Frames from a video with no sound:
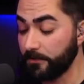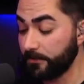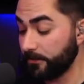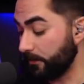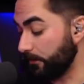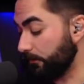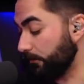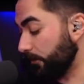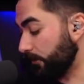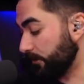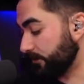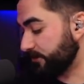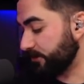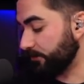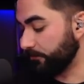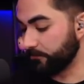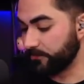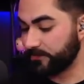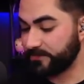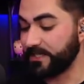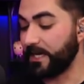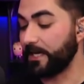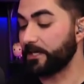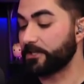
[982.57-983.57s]
You know, also
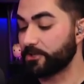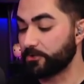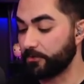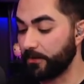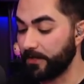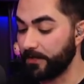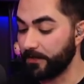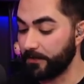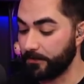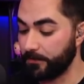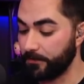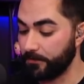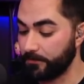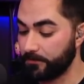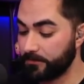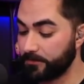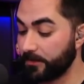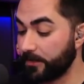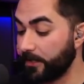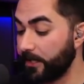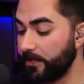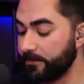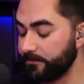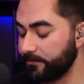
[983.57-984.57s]
saturating
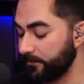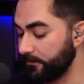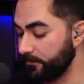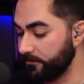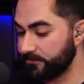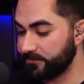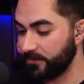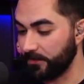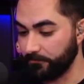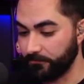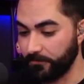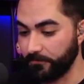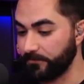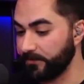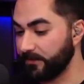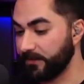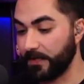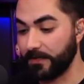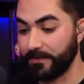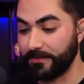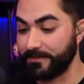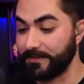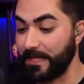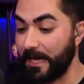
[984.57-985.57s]
the content. You said
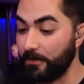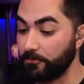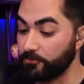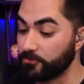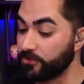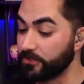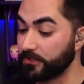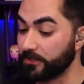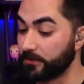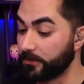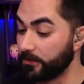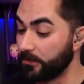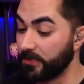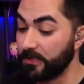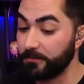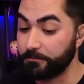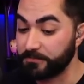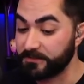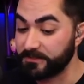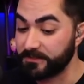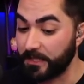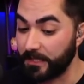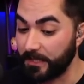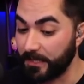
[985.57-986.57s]
59,000
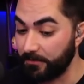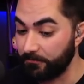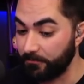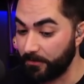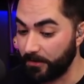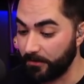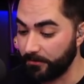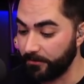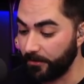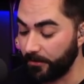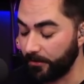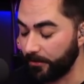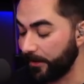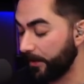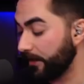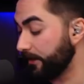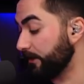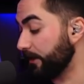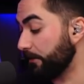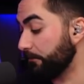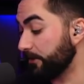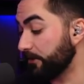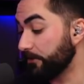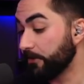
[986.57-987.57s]
clips they have on there.
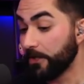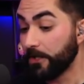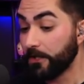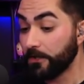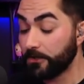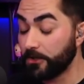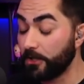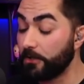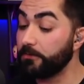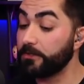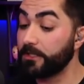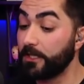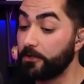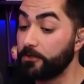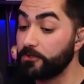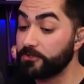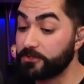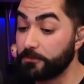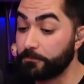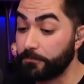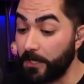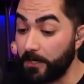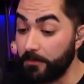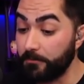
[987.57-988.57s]
AEW, you know, and they
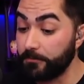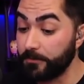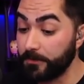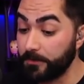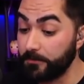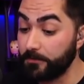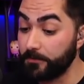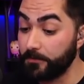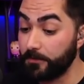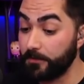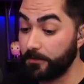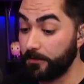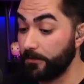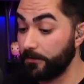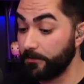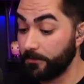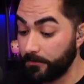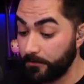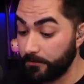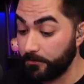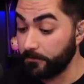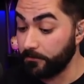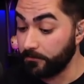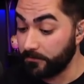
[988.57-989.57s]
also probably,
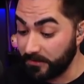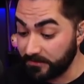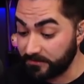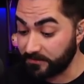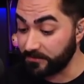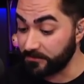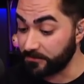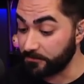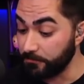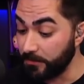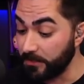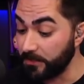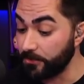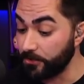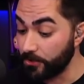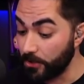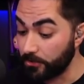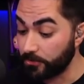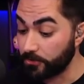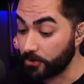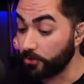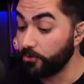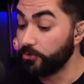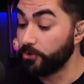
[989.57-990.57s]
and, and this is
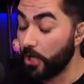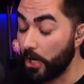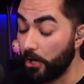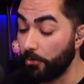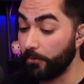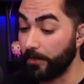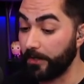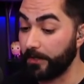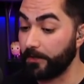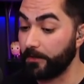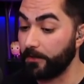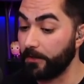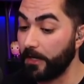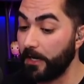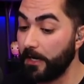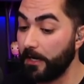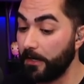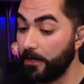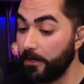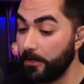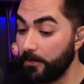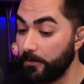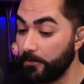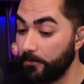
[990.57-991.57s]
me to knowing
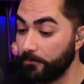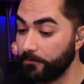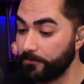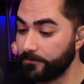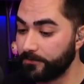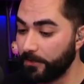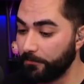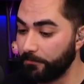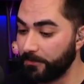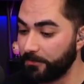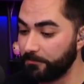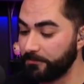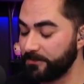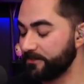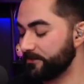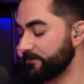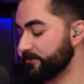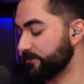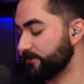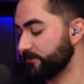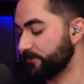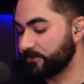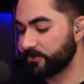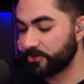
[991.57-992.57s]
how
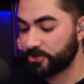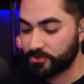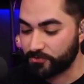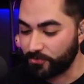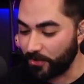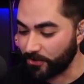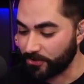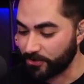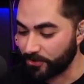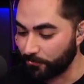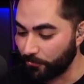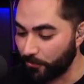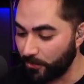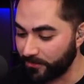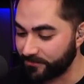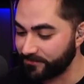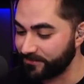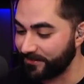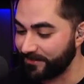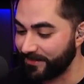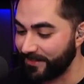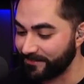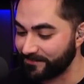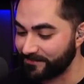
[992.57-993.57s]
WWE's structure
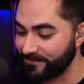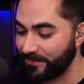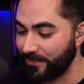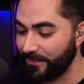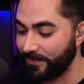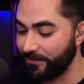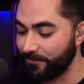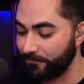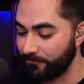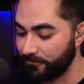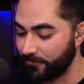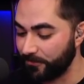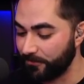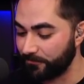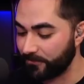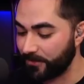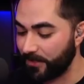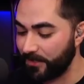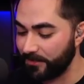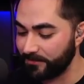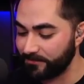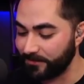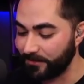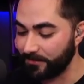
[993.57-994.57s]
works on that side of, of
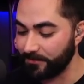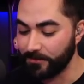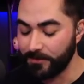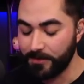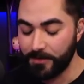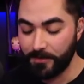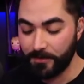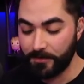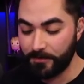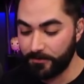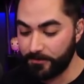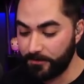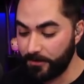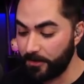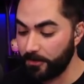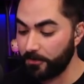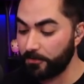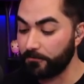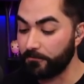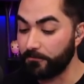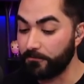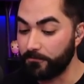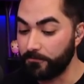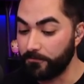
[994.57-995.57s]
content, they
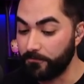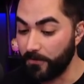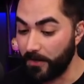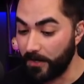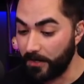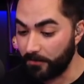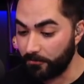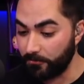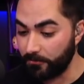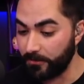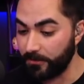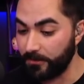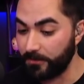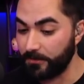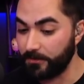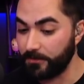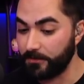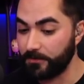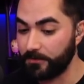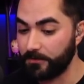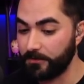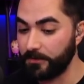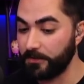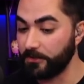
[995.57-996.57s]
are
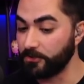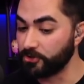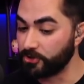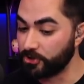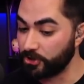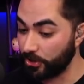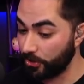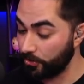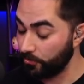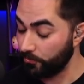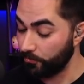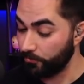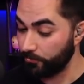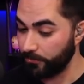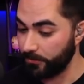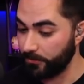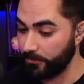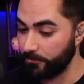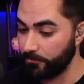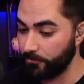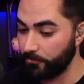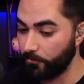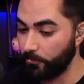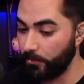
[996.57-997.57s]
very in
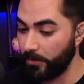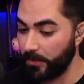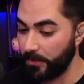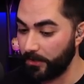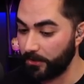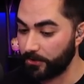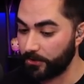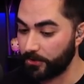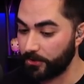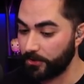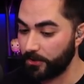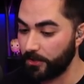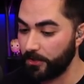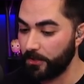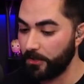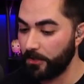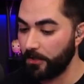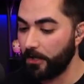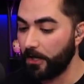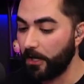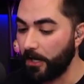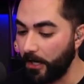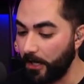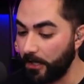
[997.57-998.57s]
tune with
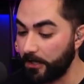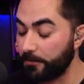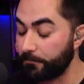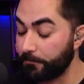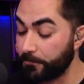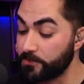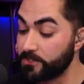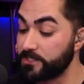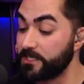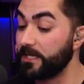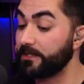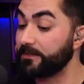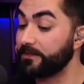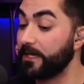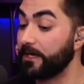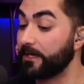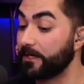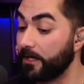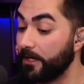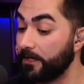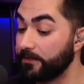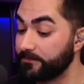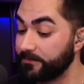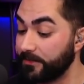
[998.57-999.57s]
how to present
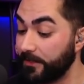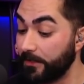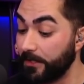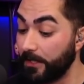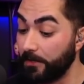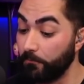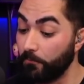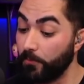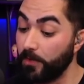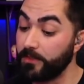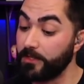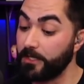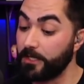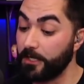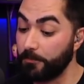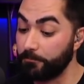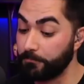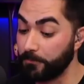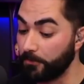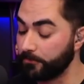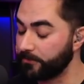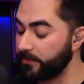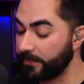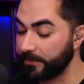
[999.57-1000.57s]
that content and when they
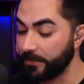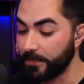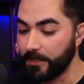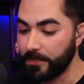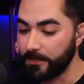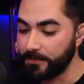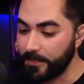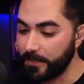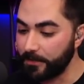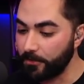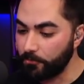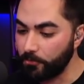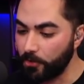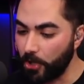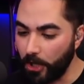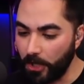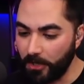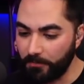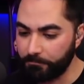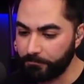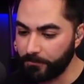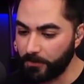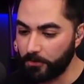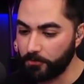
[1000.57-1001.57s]
upload. Like, they don't
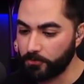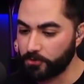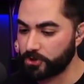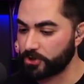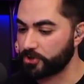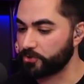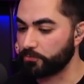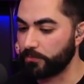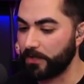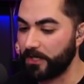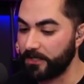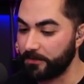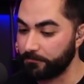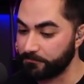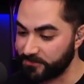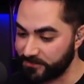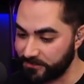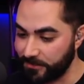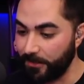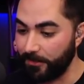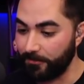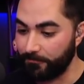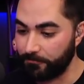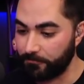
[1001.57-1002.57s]
upload just random
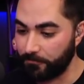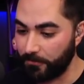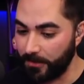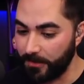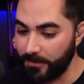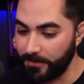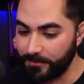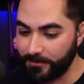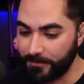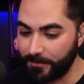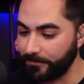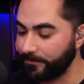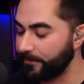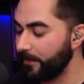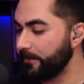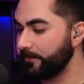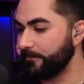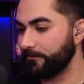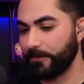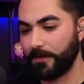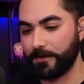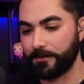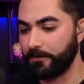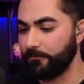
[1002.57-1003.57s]
stuff, right? Like,
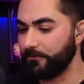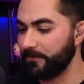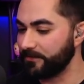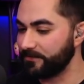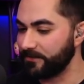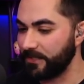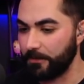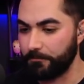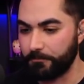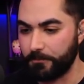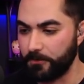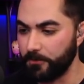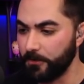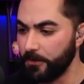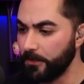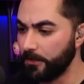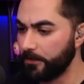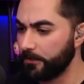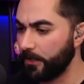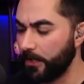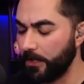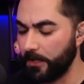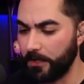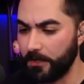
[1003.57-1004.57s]
they, I'll give an example.
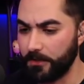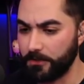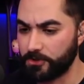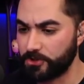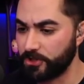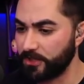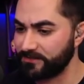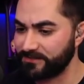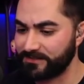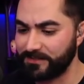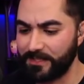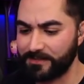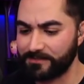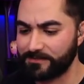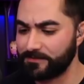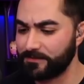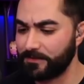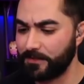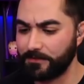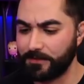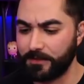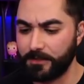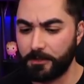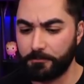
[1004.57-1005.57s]
Uh, just
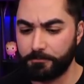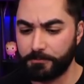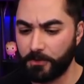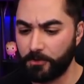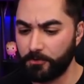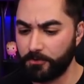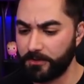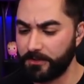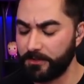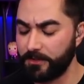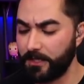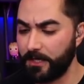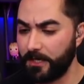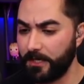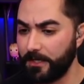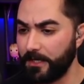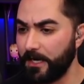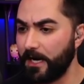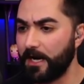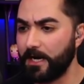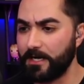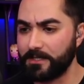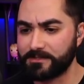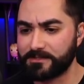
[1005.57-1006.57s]
yesterday, they uploaded
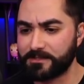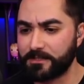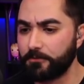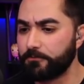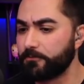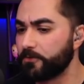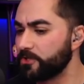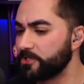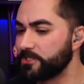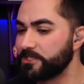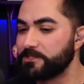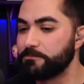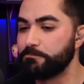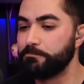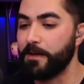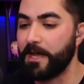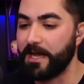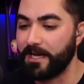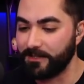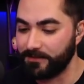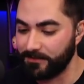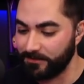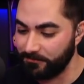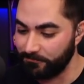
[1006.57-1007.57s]
a Asuka versus
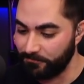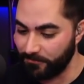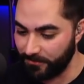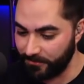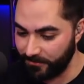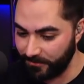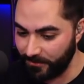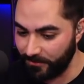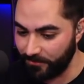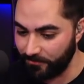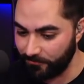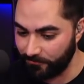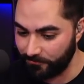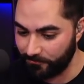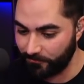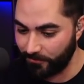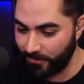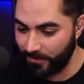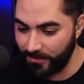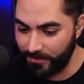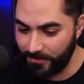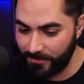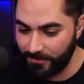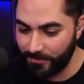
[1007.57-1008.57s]
Bayley video,
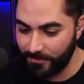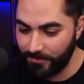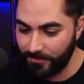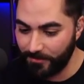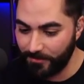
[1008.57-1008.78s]
right?